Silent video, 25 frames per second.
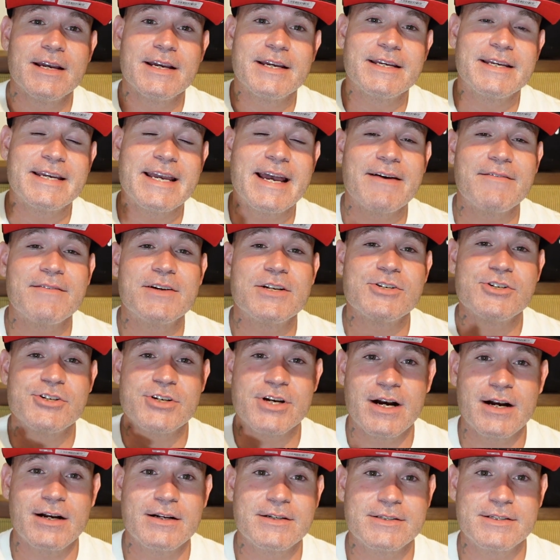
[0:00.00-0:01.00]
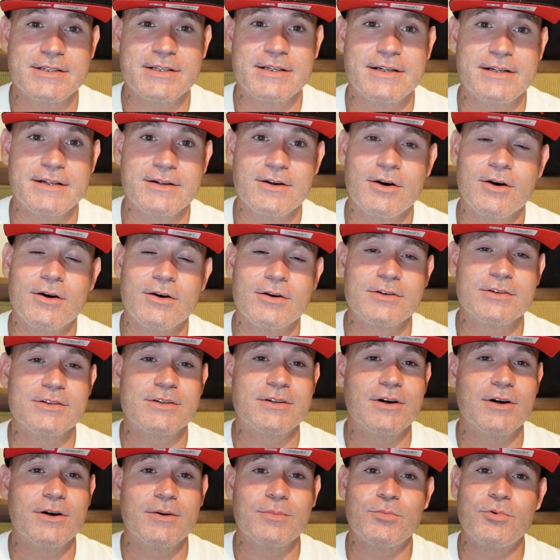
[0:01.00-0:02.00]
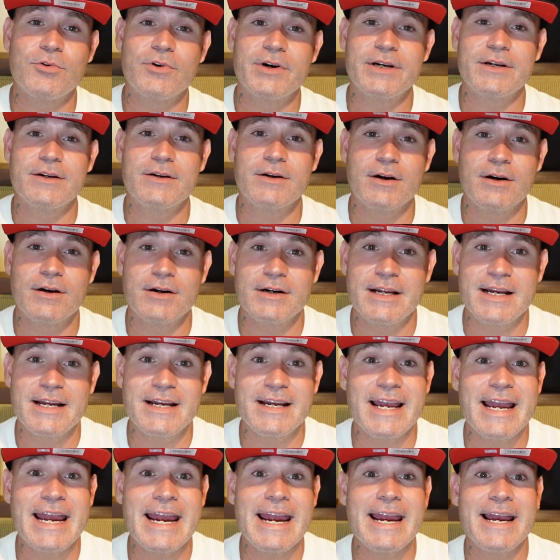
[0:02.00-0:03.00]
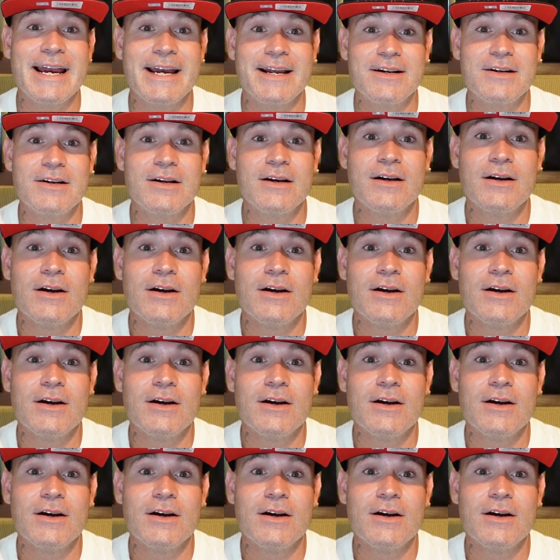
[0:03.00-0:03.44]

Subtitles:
Kevin Johnson, all-star point guard, and